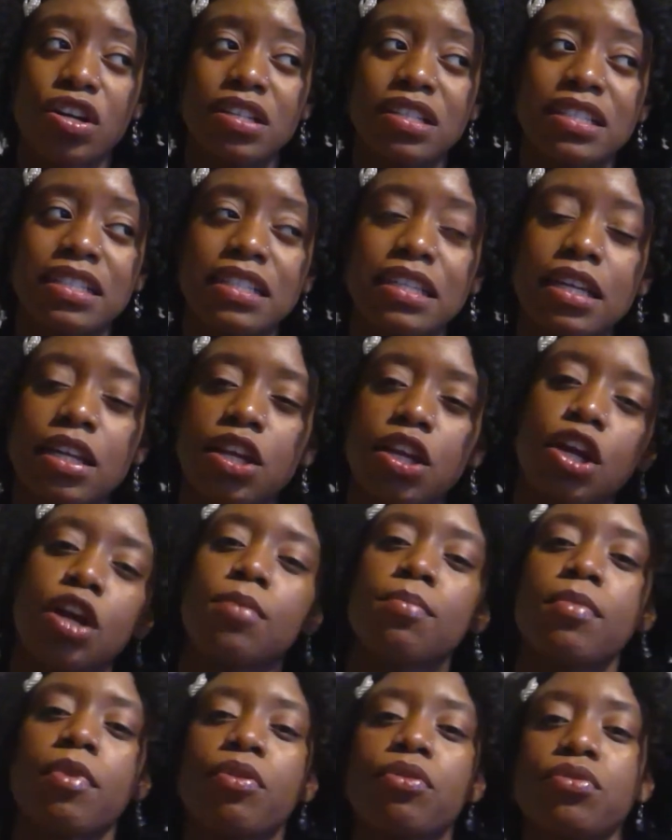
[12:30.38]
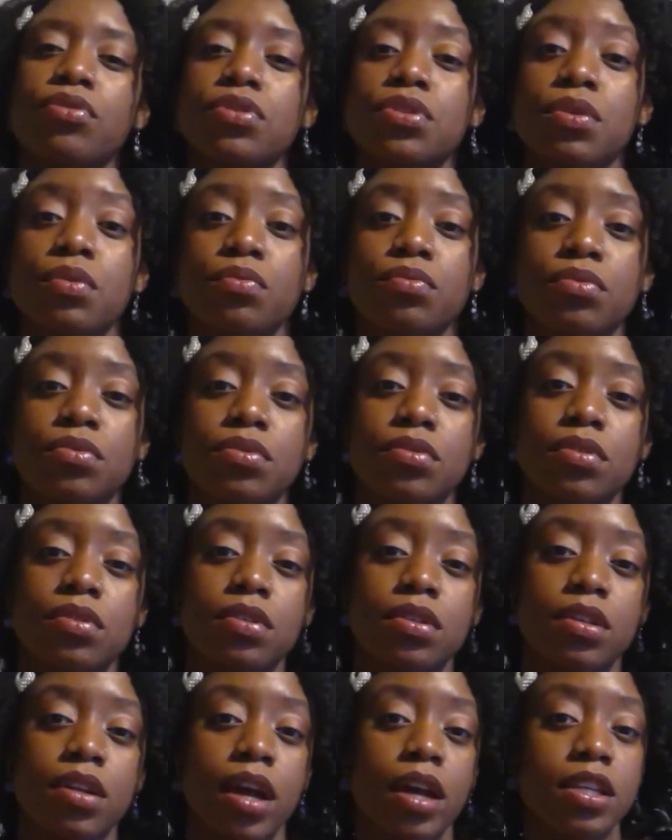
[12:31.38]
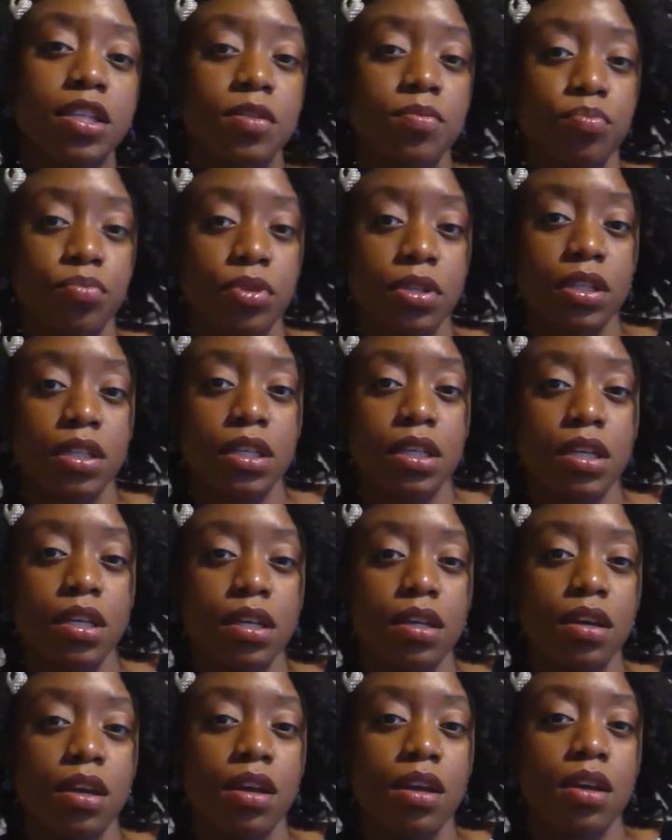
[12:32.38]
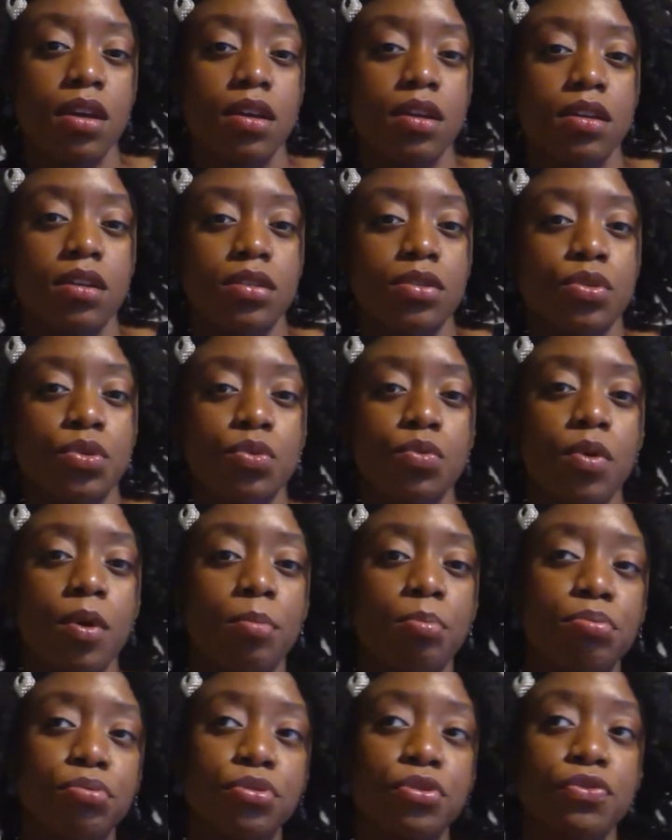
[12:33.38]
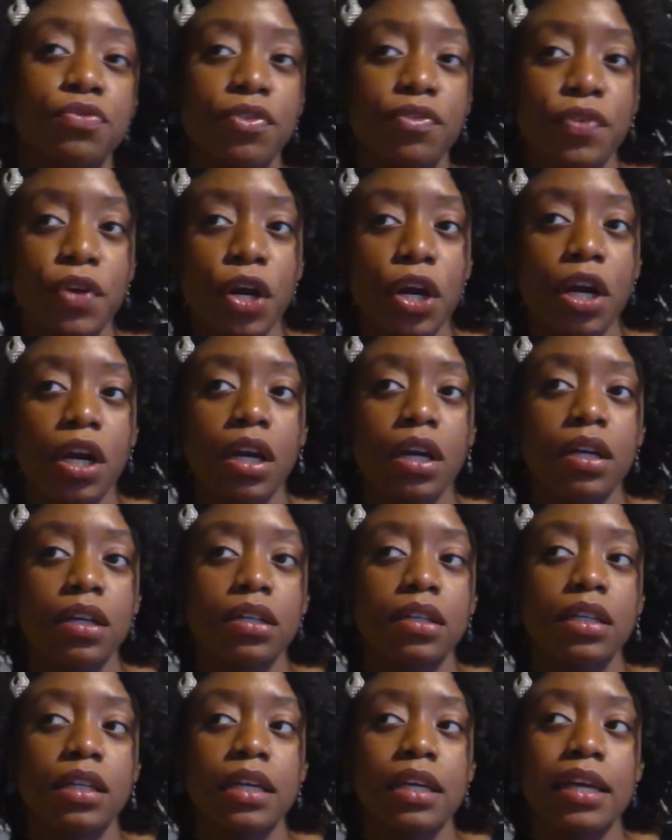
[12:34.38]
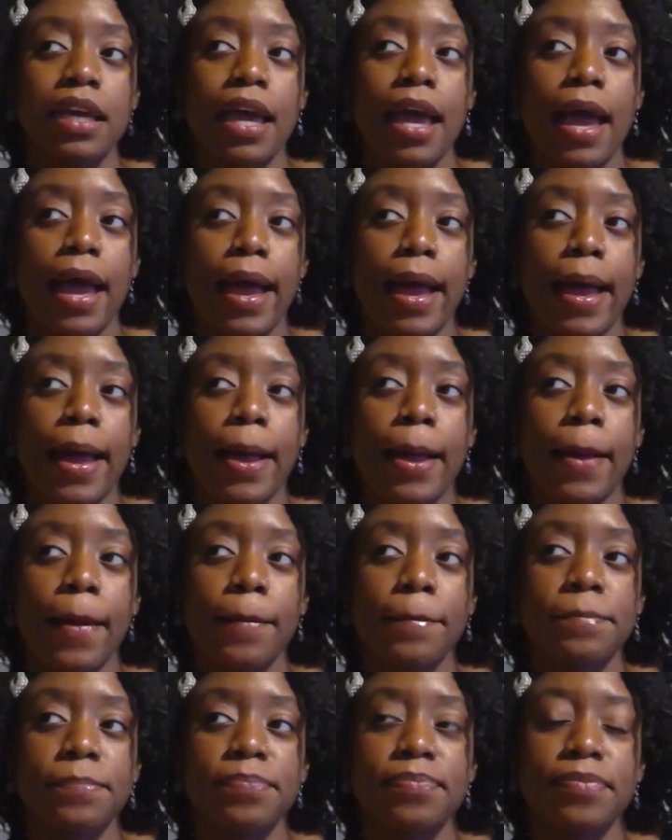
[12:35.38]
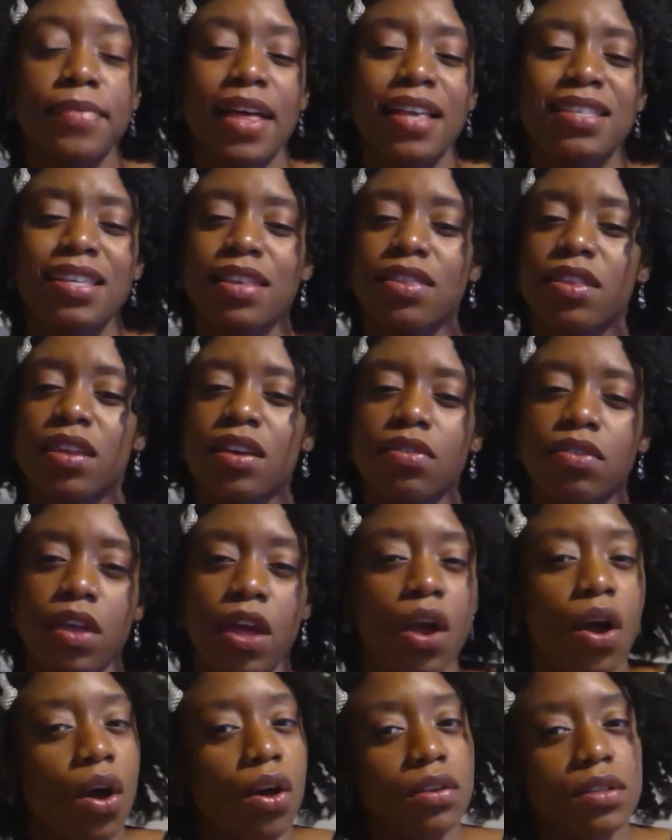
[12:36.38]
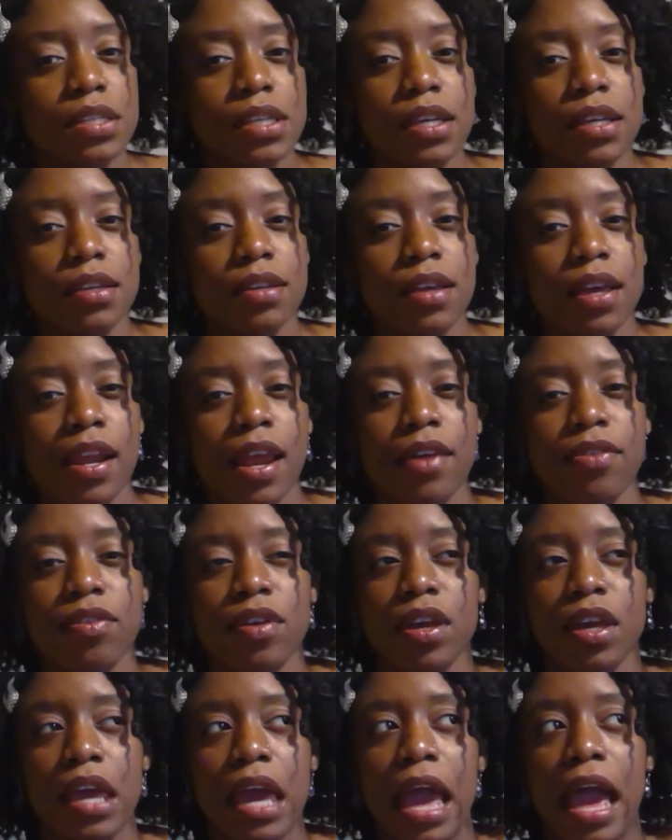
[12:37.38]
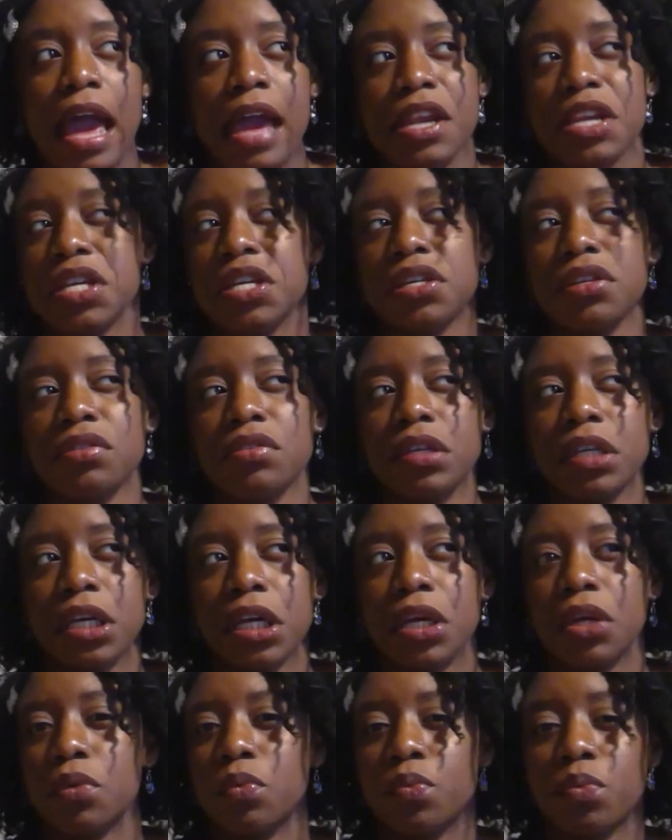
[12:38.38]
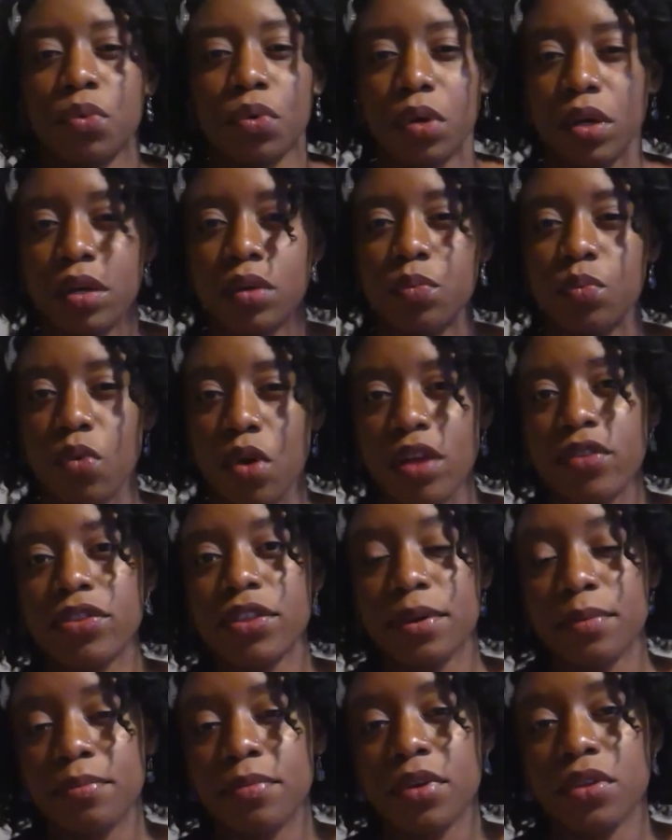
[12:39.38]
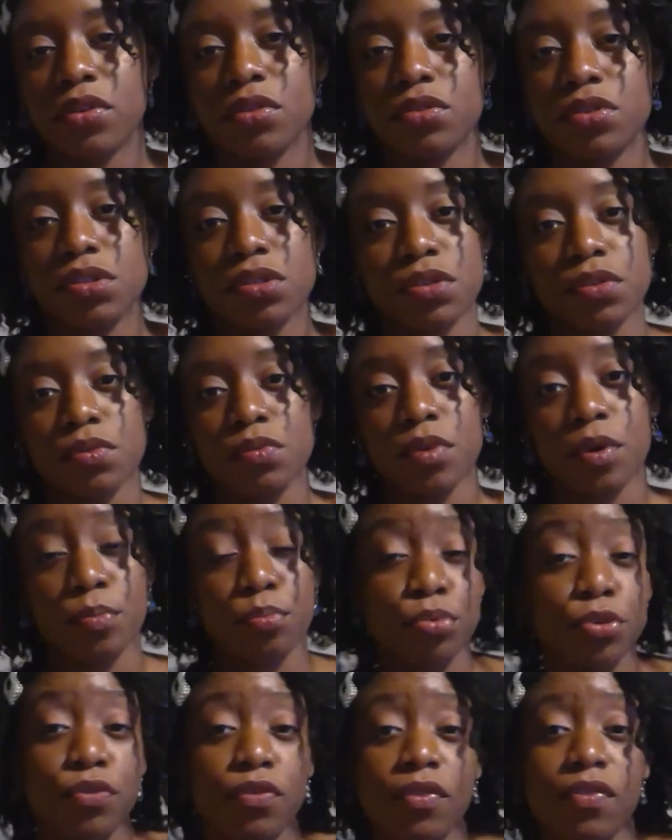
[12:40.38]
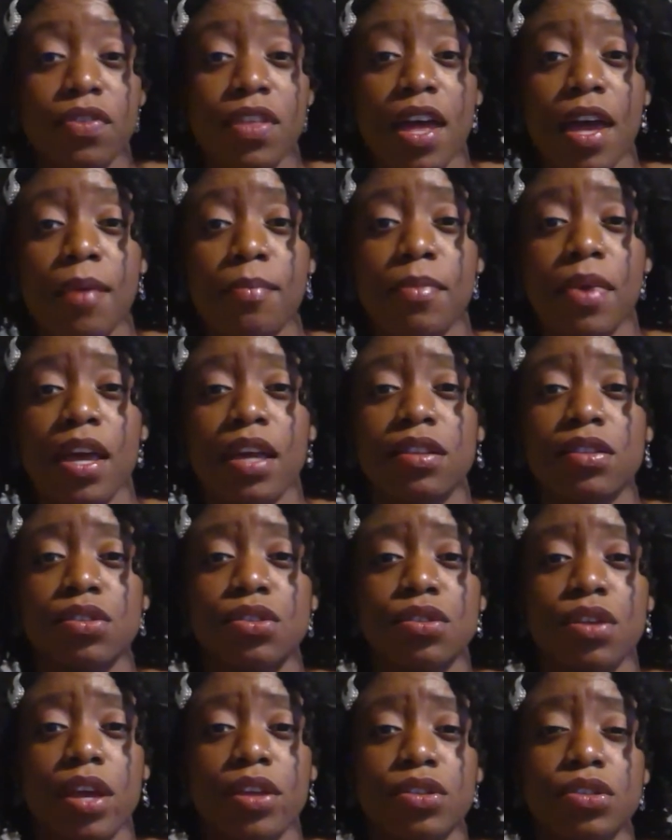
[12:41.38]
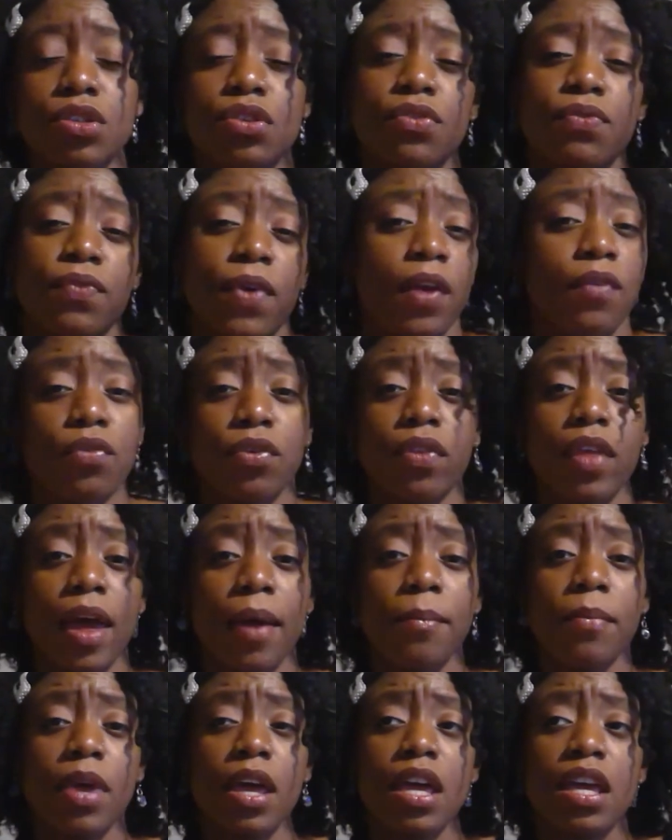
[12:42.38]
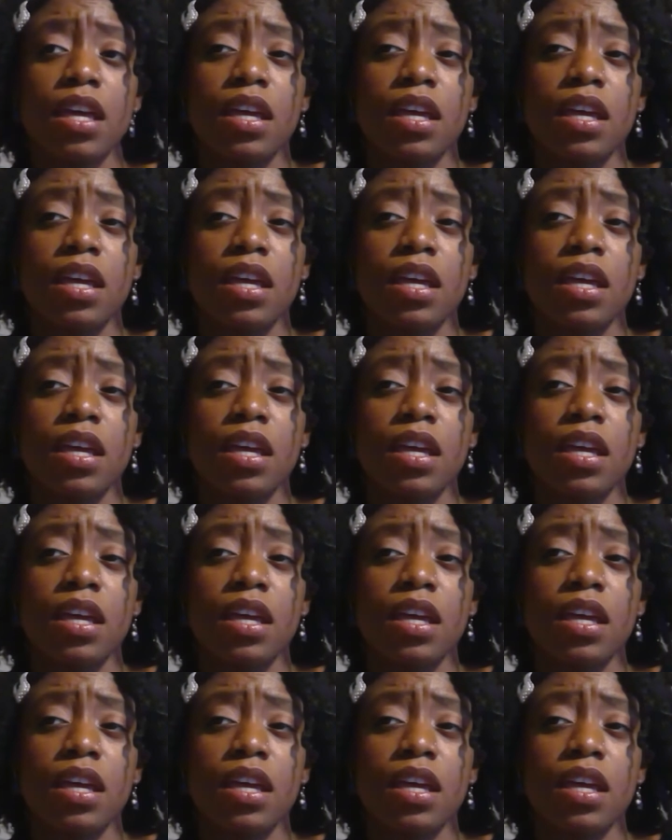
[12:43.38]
needing her mother so desperately to approve of her, as I think they all did, and I think any kid would want their mother to approve of them and to favor them,